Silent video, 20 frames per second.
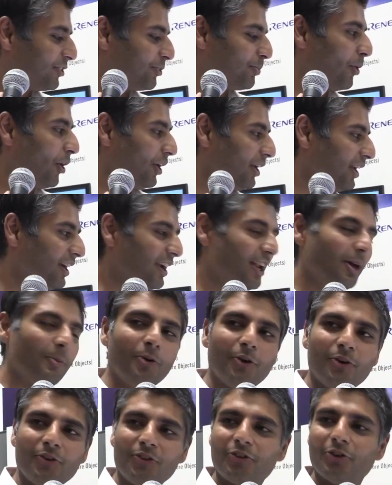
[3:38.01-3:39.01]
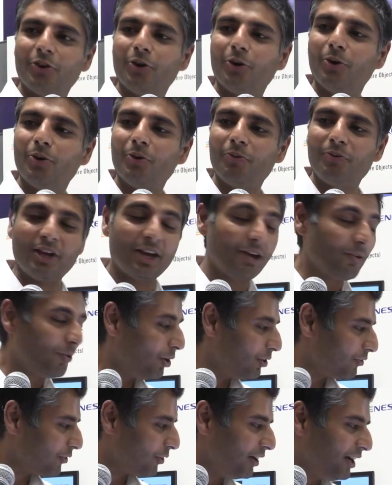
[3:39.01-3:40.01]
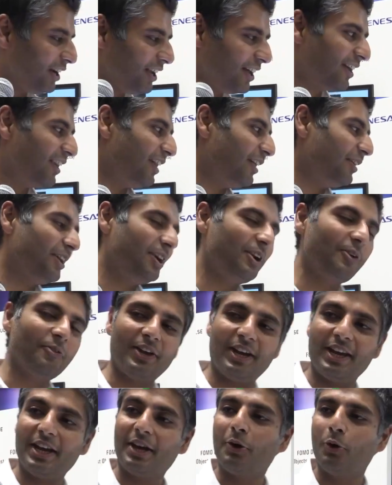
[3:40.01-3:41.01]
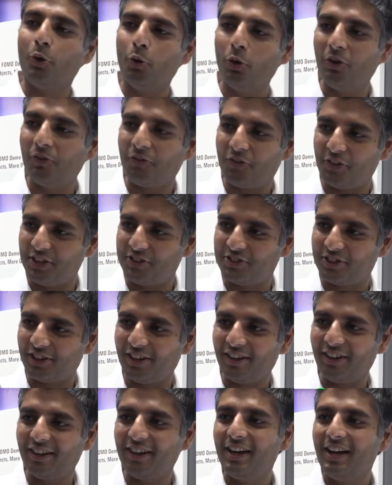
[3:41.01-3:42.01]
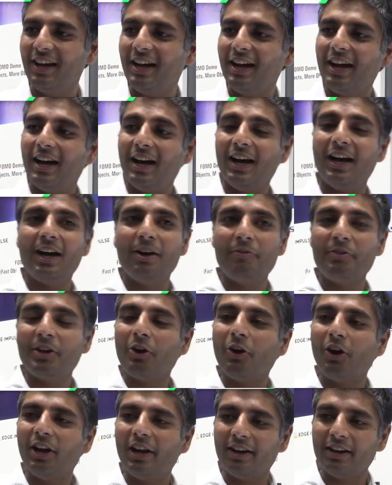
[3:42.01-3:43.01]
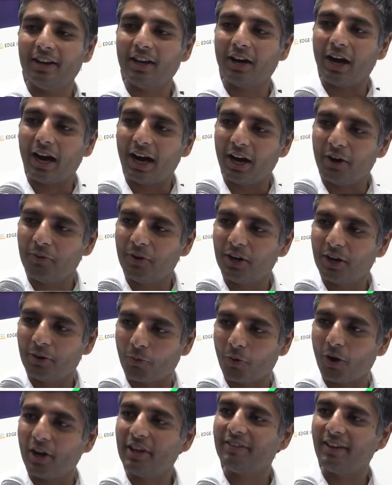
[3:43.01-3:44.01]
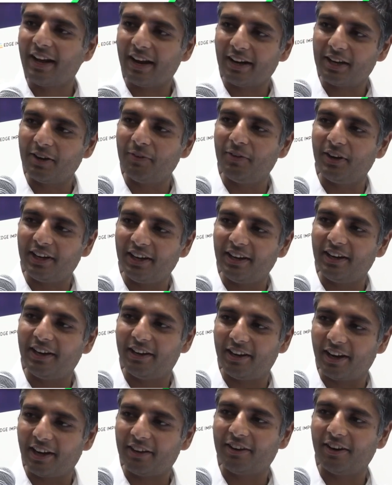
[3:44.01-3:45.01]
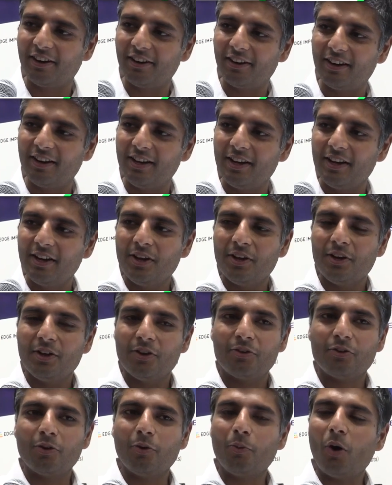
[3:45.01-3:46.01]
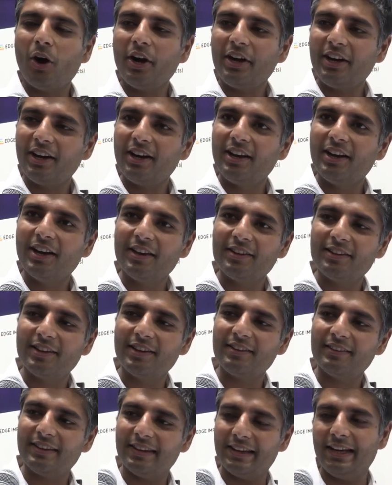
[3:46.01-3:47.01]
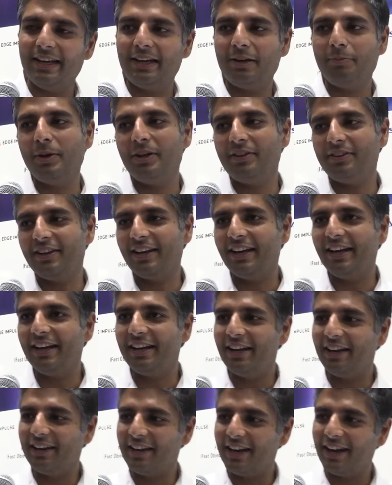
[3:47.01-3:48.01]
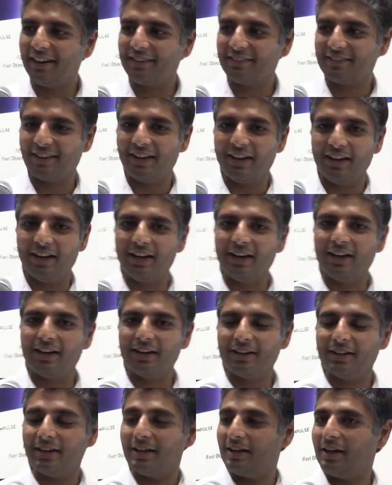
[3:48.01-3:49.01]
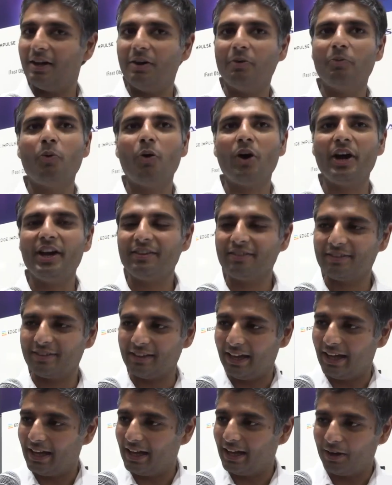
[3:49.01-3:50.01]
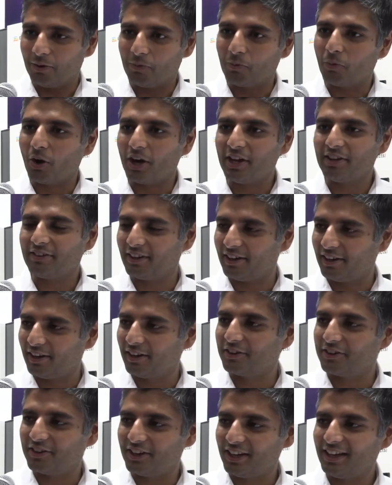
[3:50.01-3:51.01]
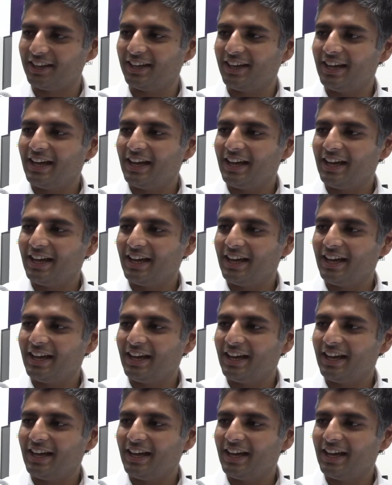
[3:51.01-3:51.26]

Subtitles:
spotting demo. So we have also integrated a very cool feature. We call it the hardware voice activity detector. So what it does is it basically detects voice energy,